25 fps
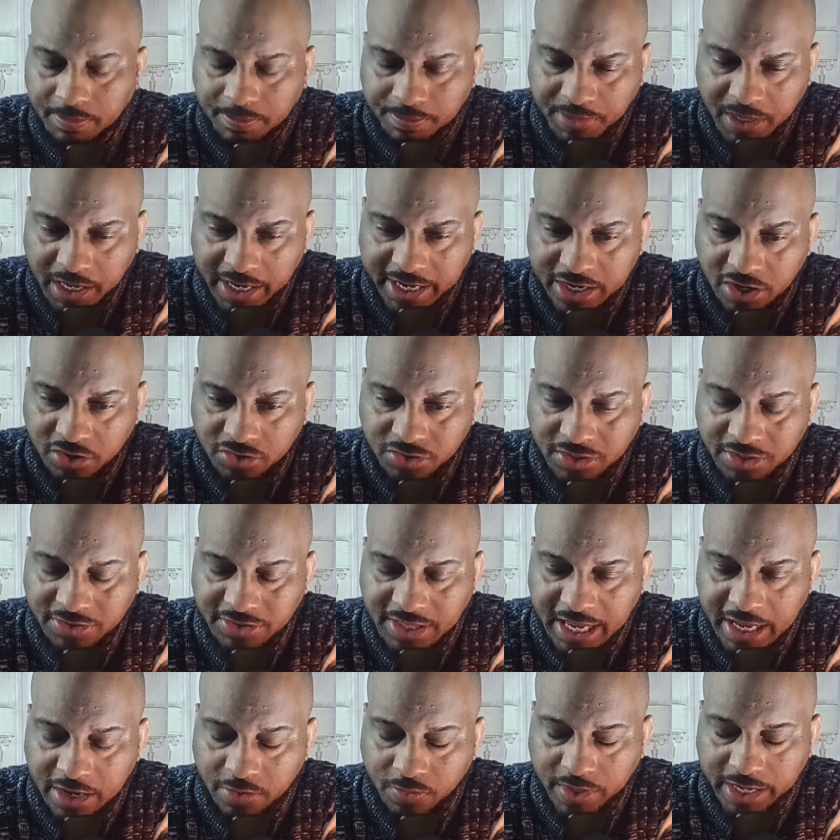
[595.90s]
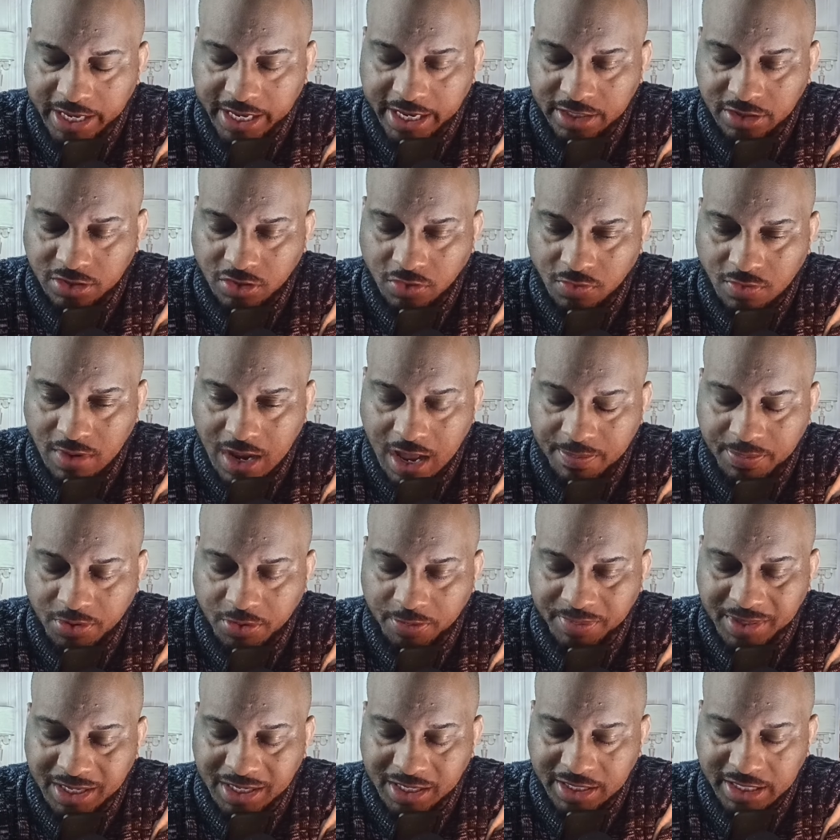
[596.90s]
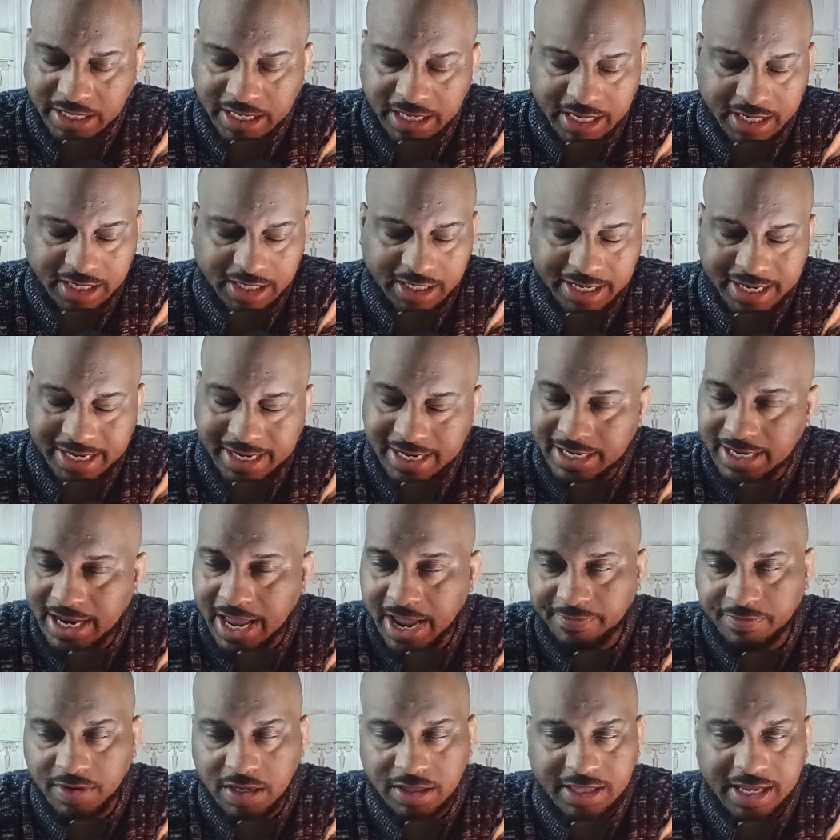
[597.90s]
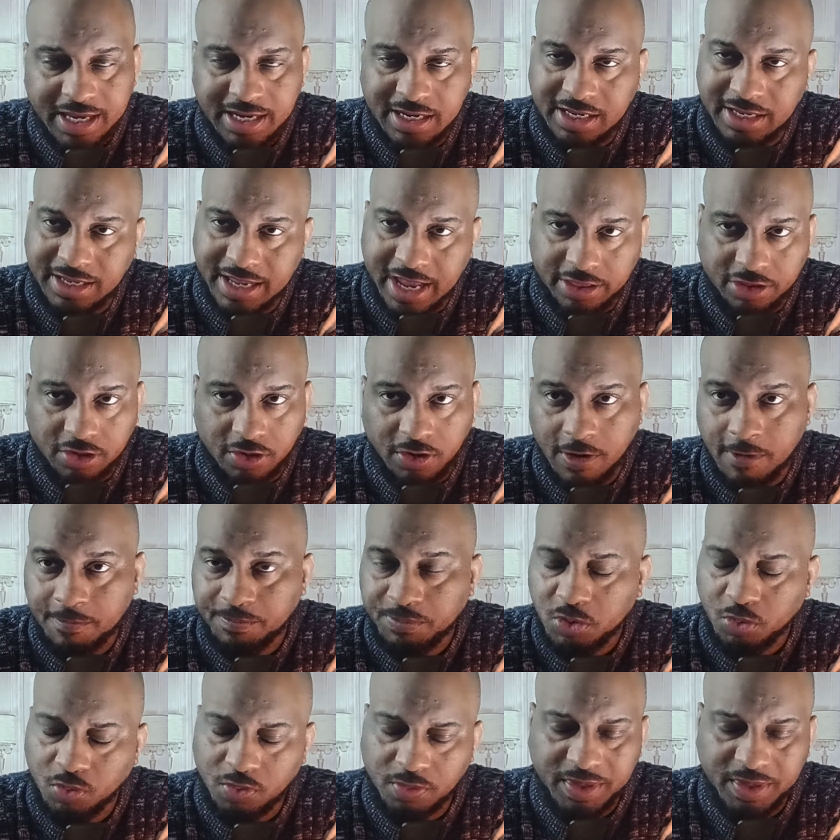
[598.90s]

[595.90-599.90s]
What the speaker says: But here's the thing with interoperability and linking everything together. When